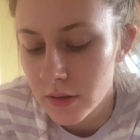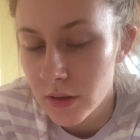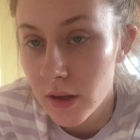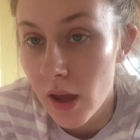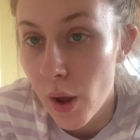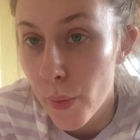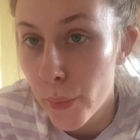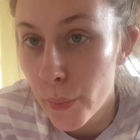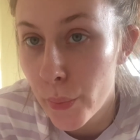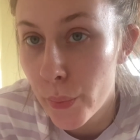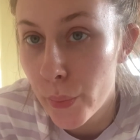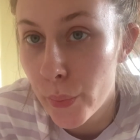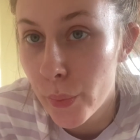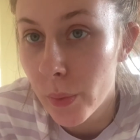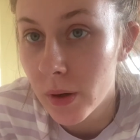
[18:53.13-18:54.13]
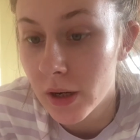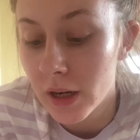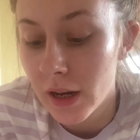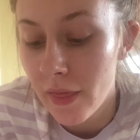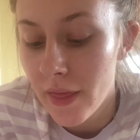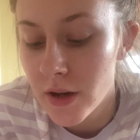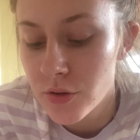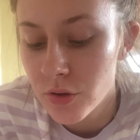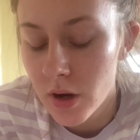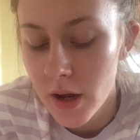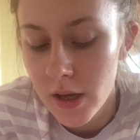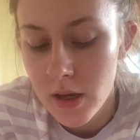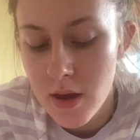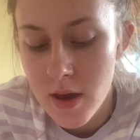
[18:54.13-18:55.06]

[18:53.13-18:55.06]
So yeah, I'm going to let that dry